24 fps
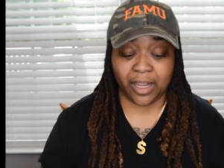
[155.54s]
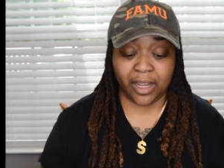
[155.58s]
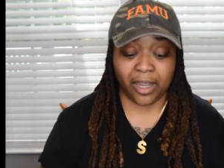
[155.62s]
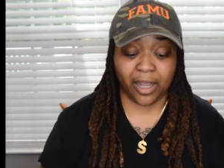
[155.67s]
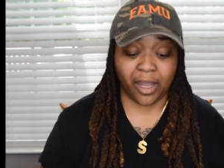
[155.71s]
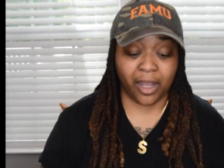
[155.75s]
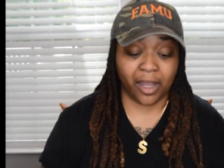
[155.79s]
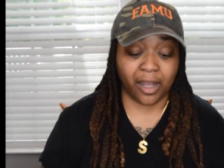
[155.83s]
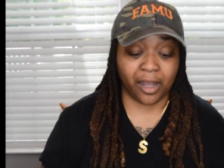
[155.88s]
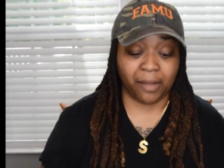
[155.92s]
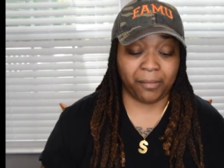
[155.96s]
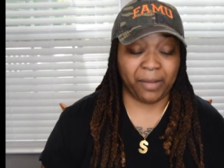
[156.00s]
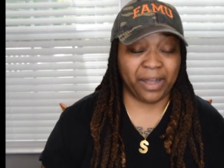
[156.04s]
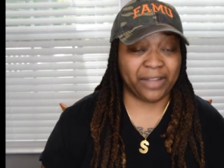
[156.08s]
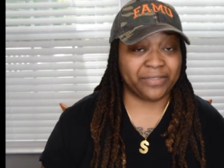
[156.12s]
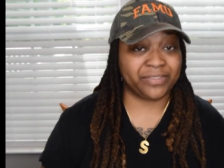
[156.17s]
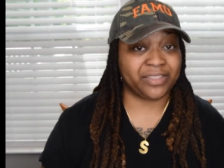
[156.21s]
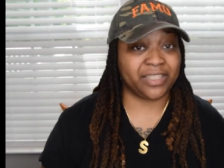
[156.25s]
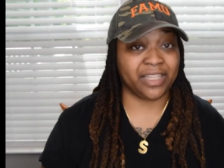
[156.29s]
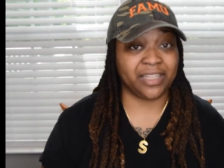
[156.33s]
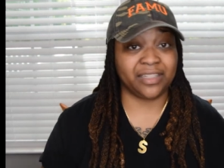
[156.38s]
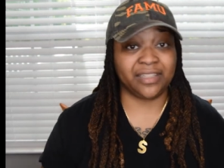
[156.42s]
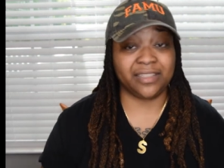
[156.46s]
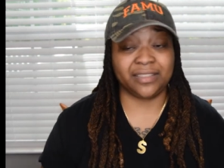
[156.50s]
I've
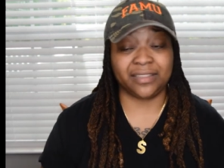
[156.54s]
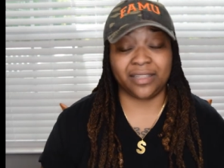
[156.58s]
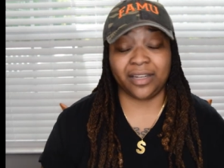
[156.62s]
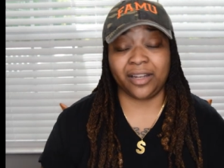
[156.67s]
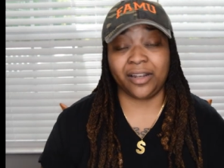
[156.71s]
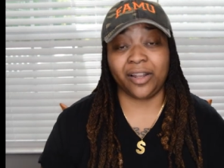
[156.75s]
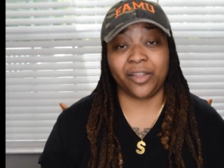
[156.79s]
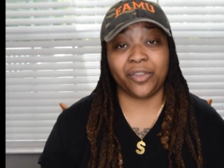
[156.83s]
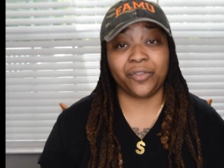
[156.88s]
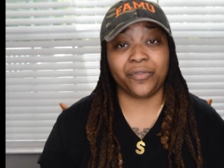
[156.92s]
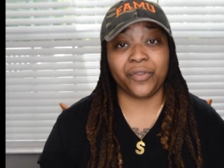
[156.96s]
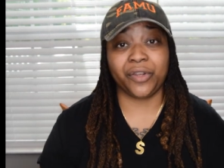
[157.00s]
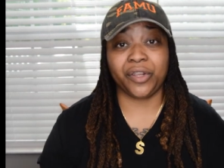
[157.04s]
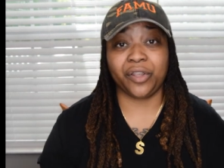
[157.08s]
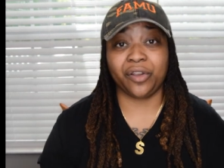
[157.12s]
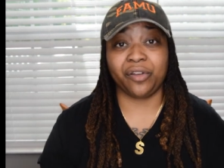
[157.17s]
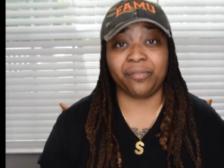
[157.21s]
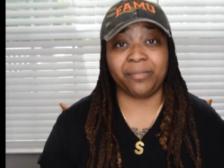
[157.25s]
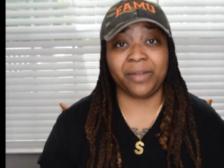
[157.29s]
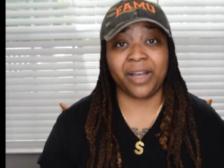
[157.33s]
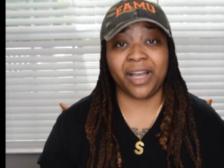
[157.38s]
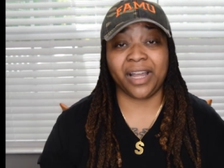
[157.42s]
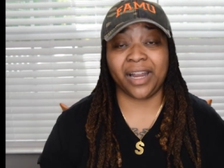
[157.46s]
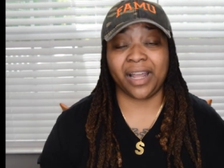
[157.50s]
said this in another
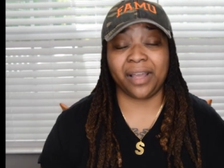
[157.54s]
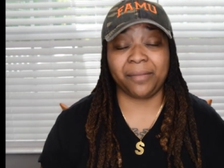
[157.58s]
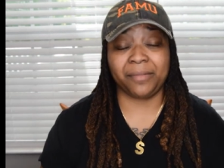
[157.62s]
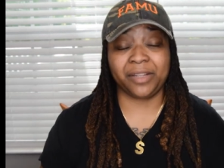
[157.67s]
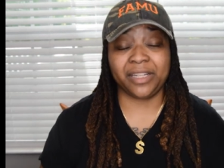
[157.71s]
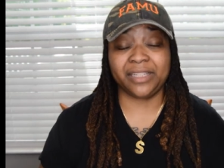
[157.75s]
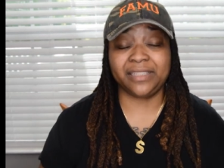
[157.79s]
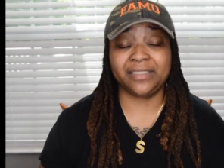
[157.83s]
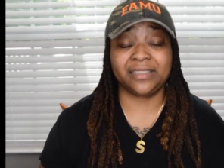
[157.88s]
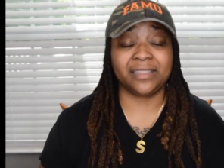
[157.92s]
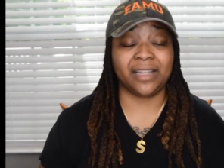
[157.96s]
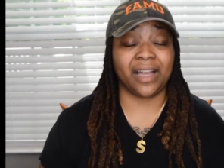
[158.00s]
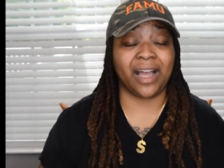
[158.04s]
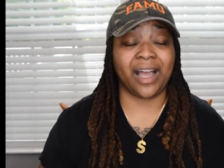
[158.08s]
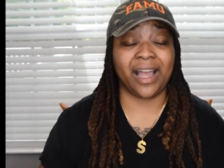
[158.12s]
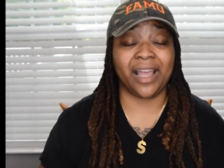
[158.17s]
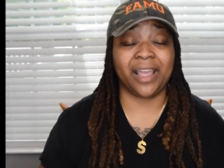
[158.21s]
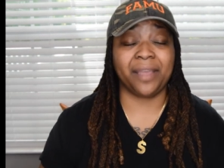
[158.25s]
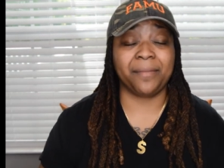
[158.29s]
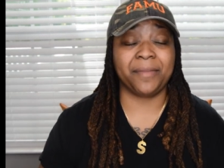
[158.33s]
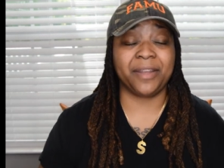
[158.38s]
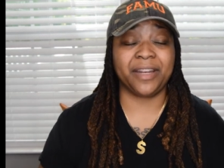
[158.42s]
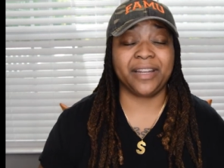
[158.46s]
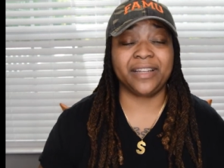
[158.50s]
video of mine.
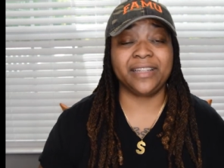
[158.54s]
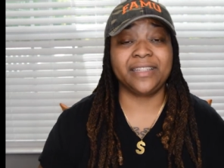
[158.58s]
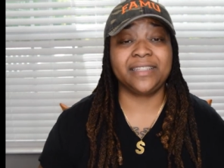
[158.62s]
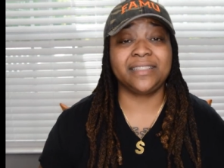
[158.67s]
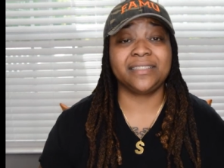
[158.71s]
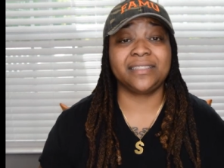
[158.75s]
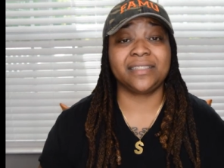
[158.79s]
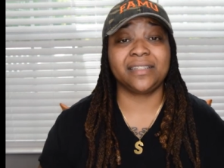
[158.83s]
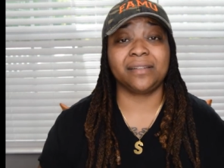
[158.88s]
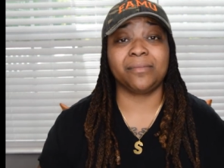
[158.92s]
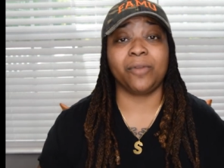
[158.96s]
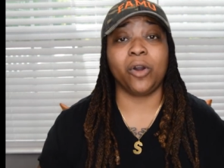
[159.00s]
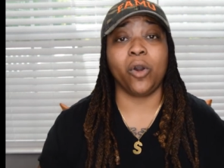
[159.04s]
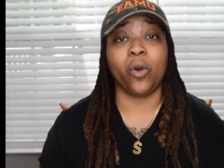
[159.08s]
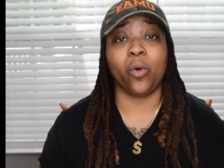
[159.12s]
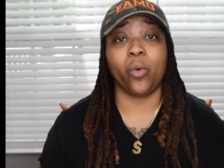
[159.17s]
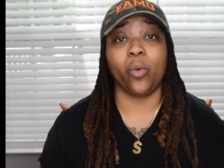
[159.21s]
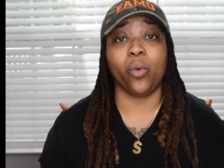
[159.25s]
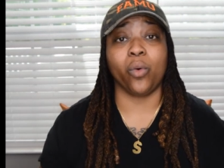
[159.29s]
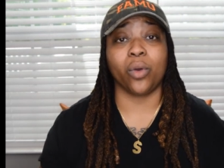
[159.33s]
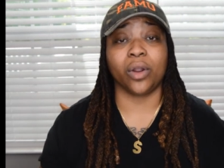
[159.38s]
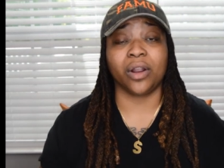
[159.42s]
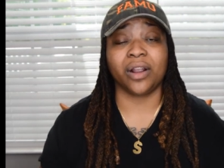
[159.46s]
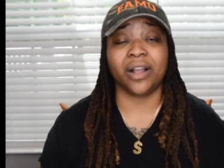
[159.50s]
I am an Elysium
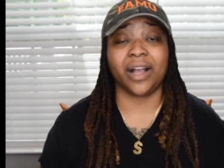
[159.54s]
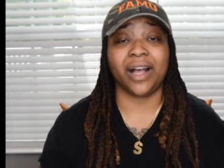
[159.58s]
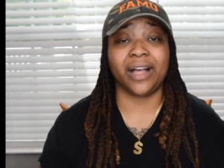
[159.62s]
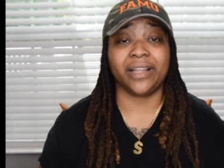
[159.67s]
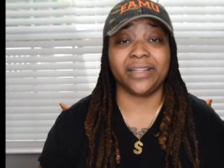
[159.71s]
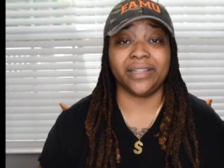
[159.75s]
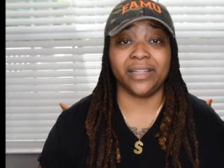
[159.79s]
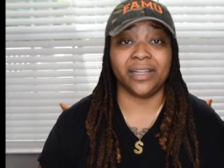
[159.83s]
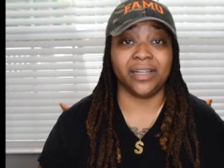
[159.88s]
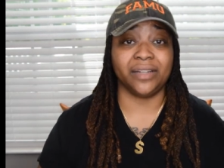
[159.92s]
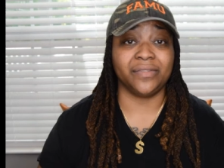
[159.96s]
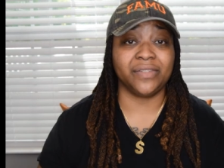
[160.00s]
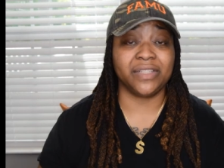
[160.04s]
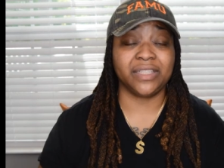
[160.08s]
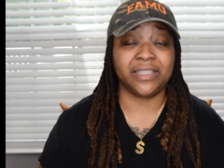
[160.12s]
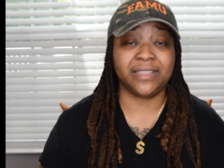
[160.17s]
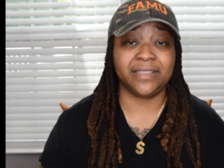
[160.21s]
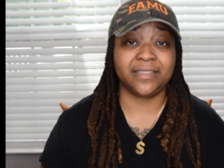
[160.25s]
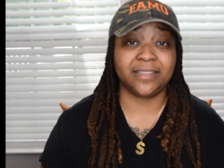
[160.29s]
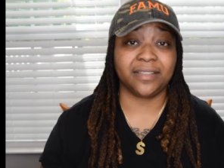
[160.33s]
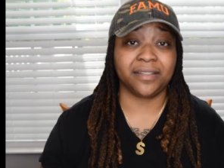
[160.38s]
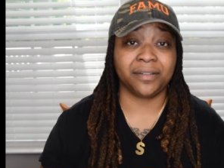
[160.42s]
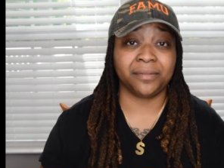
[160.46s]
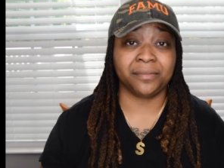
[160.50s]
whore. I love
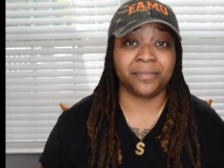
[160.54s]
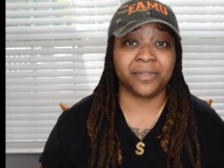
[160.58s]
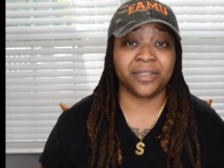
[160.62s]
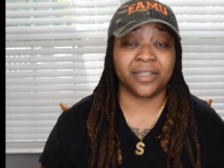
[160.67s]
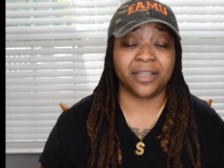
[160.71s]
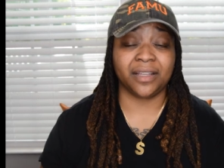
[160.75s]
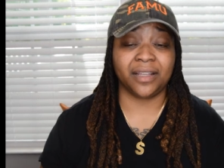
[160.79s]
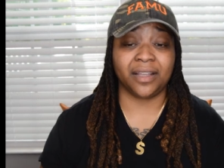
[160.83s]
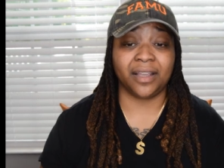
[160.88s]
Elysium.